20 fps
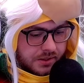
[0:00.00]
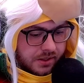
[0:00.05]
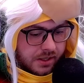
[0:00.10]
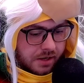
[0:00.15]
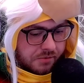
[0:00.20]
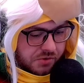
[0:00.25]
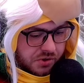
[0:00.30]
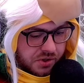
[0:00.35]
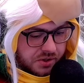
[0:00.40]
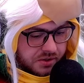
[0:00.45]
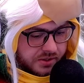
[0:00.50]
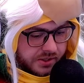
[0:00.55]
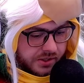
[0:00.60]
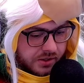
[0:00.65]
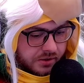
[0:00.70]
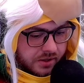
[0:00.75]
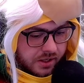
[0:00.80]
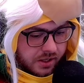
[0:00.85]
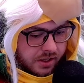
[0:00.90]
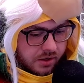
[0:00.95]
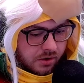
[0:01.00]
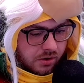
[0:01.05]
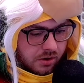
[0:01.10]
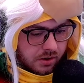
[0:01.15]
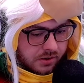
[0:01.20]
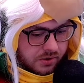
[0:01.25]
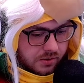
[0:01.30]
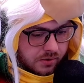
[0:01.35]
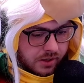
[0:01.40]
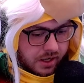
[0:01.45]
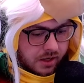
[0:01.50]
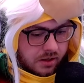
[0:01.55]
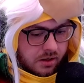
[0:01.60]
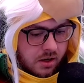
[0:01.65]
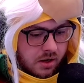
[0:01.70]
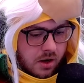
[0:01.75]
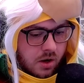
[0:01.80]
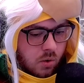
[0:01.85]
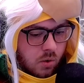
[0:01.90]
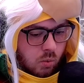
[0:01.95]
have you considered that he also had
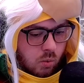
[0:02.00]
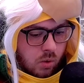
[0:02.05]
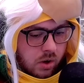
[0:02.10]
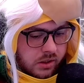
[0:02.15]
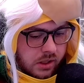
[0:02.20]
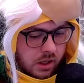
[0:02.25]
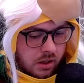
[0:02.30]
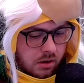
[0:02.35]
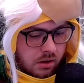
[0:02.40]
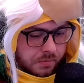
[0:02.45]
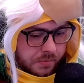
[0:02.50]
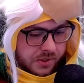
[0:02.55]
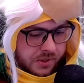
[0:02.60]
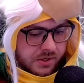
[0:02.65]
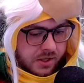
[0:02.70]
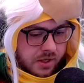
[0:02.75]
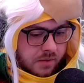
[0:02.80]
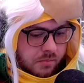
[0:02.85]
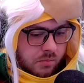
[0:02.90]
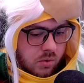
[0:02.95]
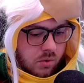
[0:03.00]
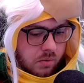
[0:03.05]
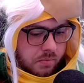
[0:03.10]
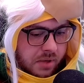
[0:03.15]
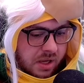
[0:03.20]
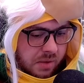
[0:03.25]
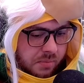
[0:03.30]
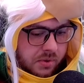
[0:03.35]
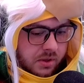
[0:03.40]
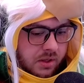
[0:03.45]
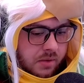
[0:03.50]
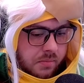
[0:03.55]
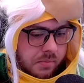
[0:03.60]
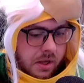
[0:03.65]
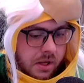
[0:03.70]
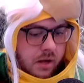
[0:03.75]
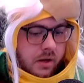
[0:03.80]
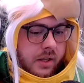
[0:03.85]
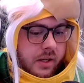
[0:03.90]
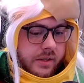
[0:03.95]
100% more people
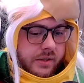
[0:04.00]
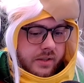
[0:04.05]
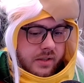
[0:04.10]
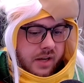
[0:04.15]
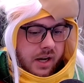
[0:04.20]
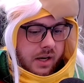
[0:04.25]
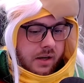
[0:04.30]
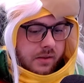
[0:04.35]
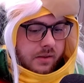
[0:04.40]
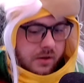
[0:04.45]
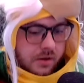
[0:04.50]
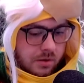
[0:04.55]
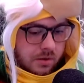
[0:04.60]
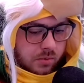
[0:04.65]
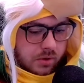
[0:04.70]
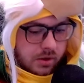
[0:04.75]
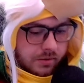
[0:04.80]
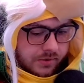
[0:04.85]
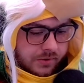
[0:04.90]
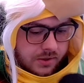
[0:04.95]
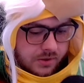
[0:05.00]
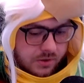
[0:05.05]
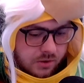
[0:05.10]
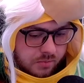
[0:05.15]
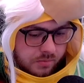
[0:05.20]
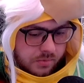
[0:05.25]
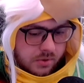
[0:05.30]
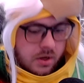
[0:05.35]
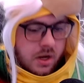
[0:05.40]
upon his neck than you would have assumed?